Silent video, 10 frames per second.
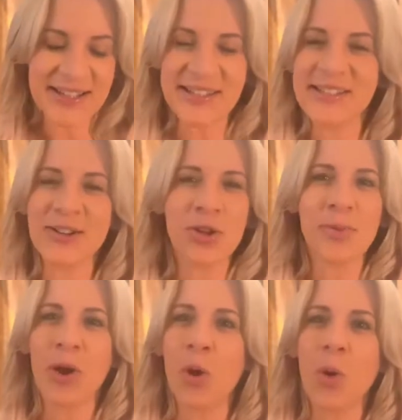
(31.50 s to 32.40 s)
necessarily
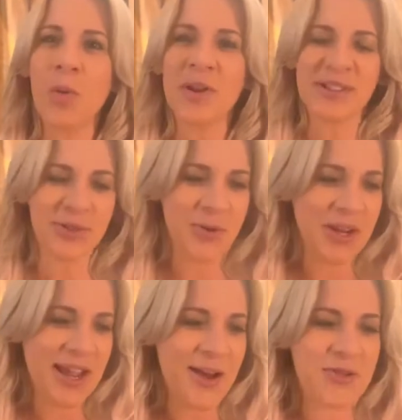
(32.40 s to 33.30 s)
about always
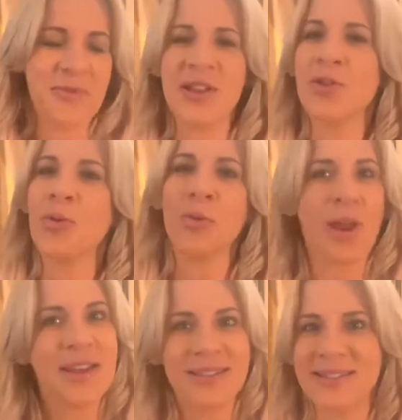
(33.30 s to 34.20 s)
knowing how to make the
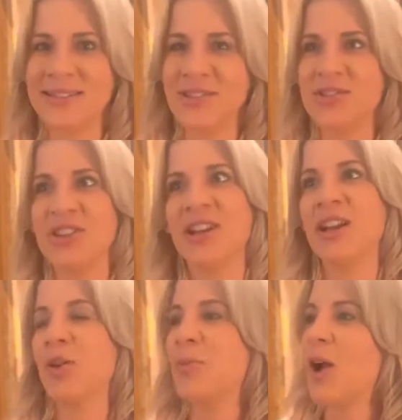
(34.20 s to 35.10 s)
right decision
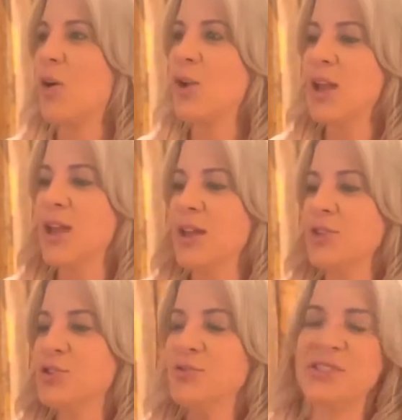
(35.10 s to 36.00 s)
and about
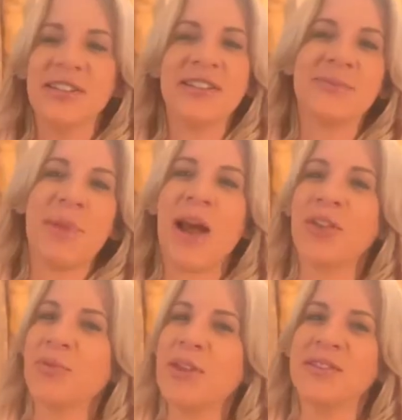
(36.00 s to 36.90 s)
choosing this
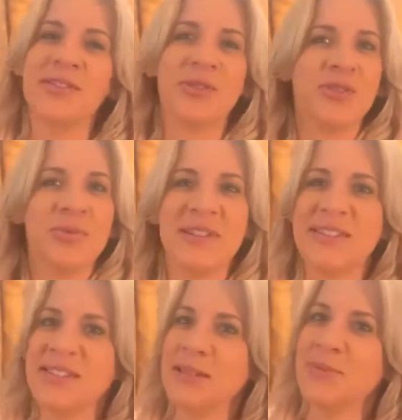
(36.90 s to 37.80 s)
pathway that's going to be
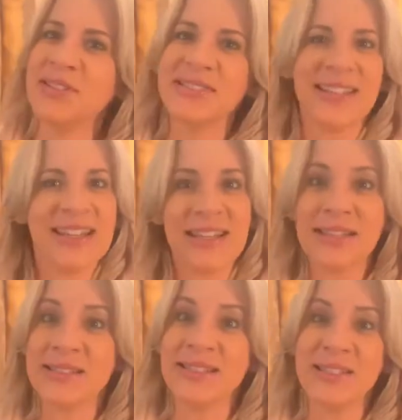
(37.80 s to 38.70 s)
seamless and
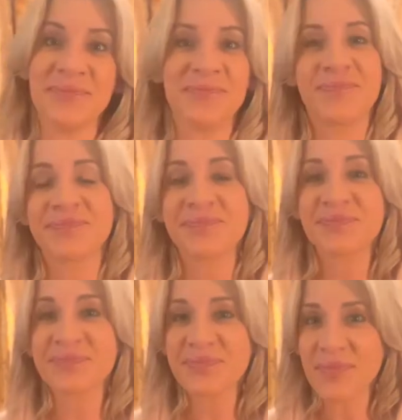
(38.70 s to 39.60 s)
easy.
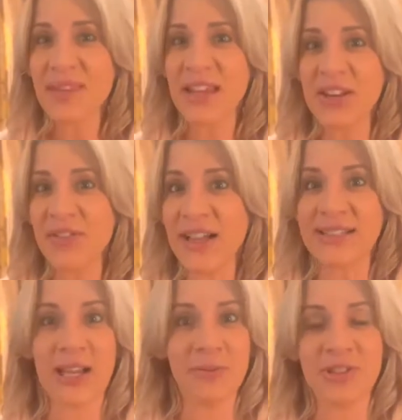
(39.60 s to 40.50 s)
In fact,
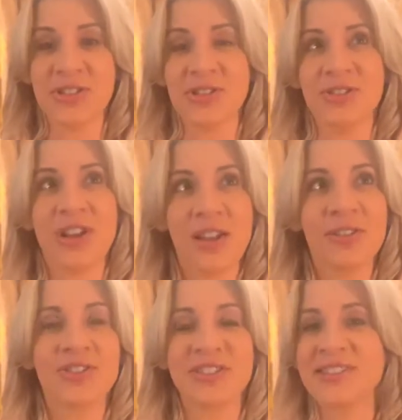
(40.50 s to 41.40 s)
I would
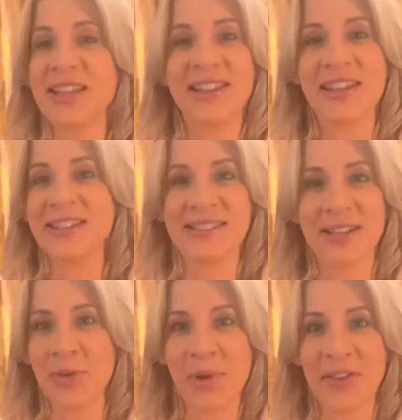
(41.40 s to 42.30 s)
challenge to say that it's
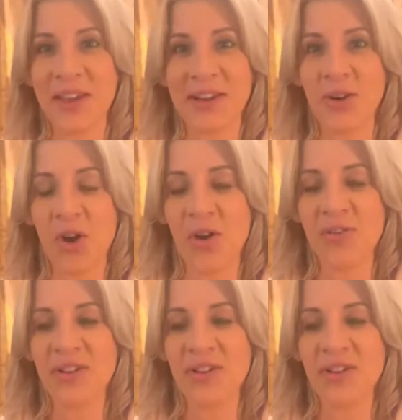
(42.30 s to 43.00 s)
not about that at all.